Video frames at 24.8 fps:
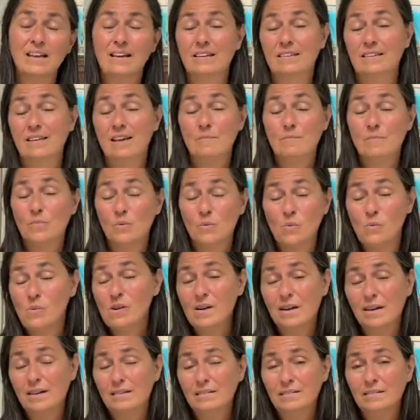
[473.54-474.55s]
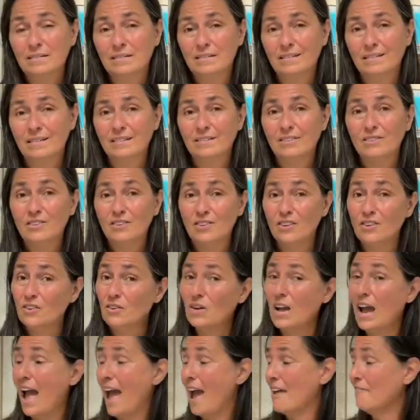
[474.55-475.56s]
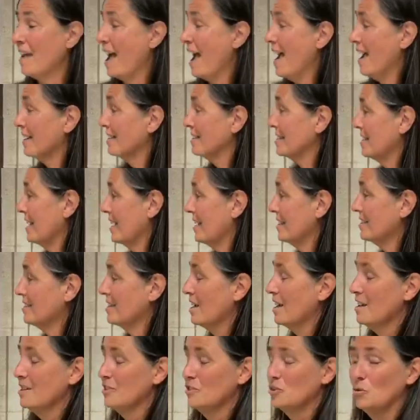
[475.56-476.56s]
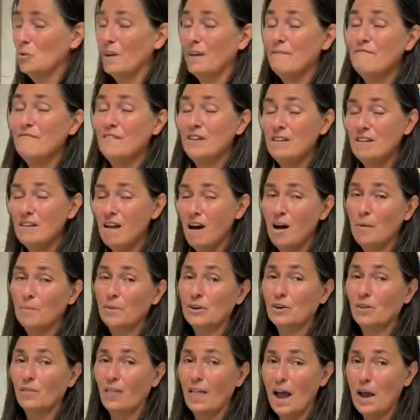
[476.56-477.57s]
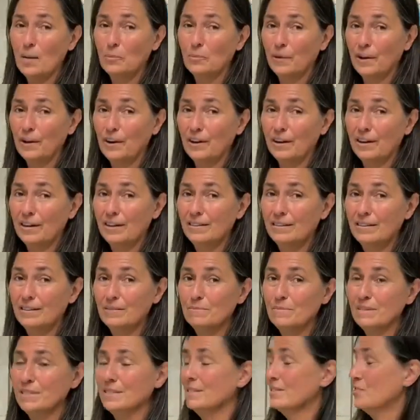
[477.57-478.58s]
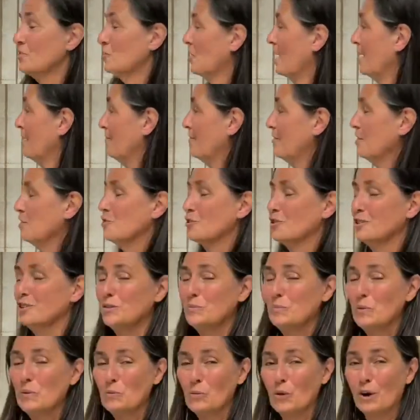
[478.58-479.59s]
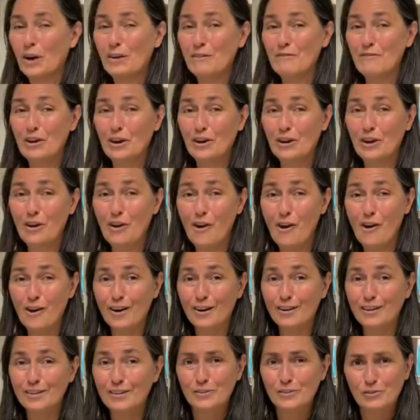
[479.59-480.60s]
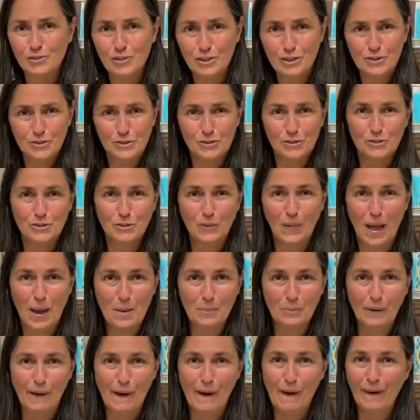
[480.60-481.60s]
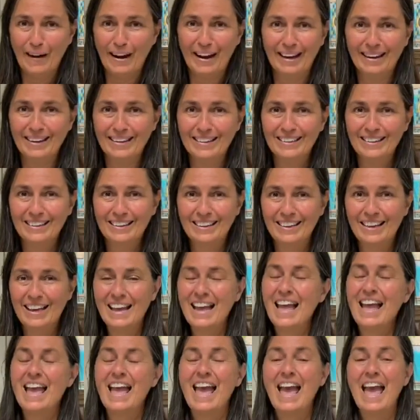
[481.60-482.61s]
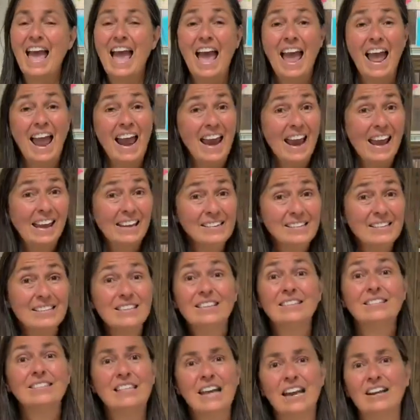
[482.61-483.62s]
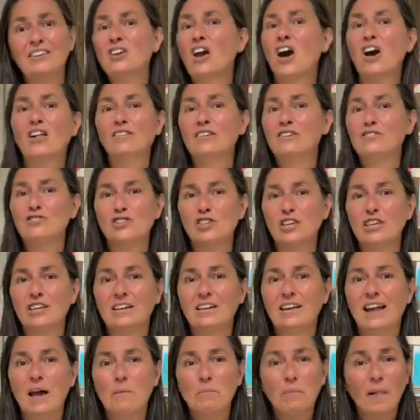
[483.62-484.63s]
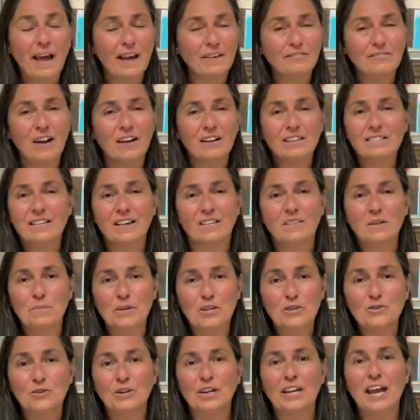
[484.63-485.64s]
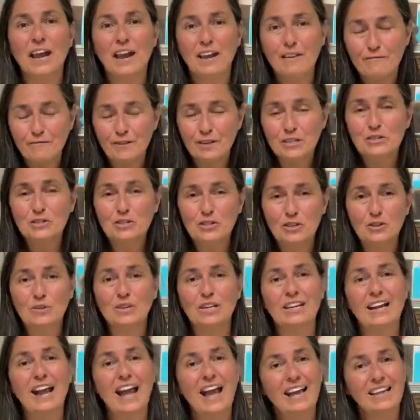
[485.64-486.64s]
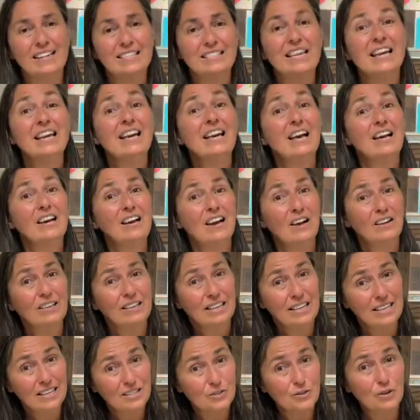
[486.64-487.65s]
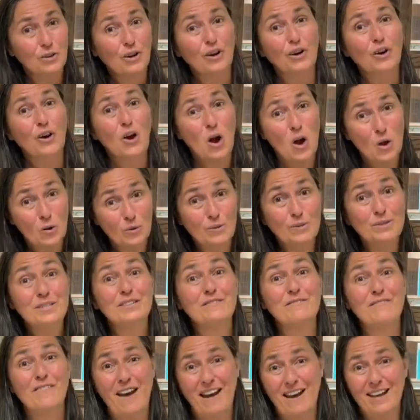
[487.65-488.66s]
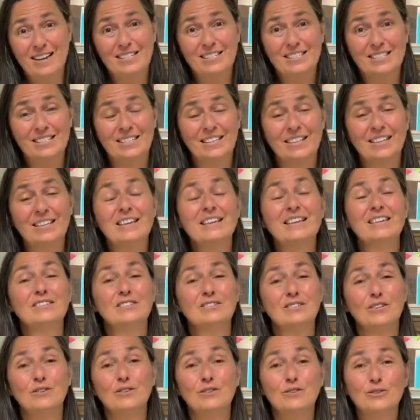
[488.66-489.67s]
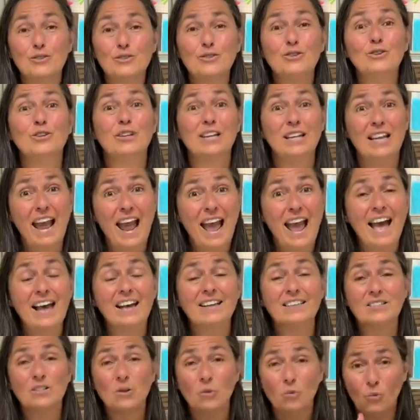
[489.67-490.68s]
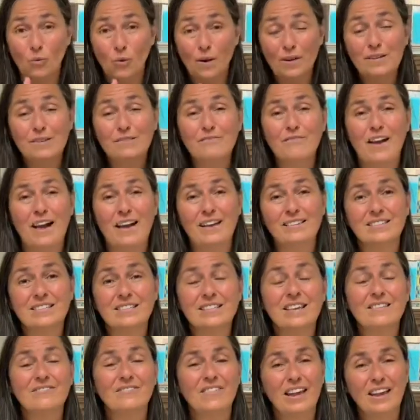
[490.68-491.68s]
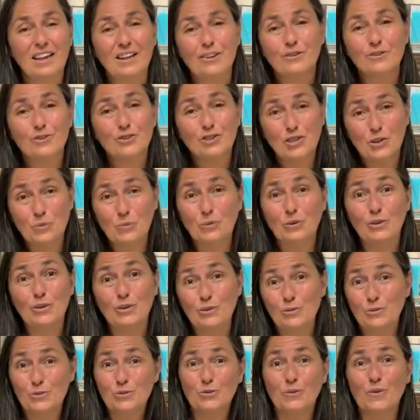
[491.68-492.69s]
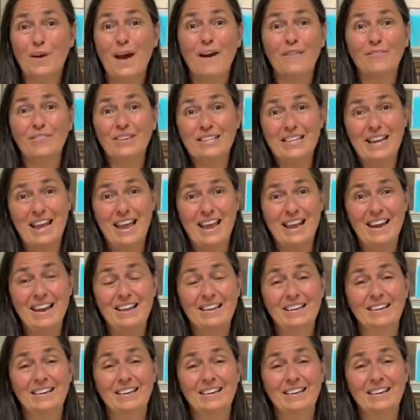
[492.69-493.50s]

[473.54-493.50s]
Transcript: Number one, you have access to a phenomenal library. Mrs. Jade Fisher has been working very hard. She's your new librarian. And technology. At Black Box Elementary, every student has his or her own device. So your student has one device that he or she will use throughout the day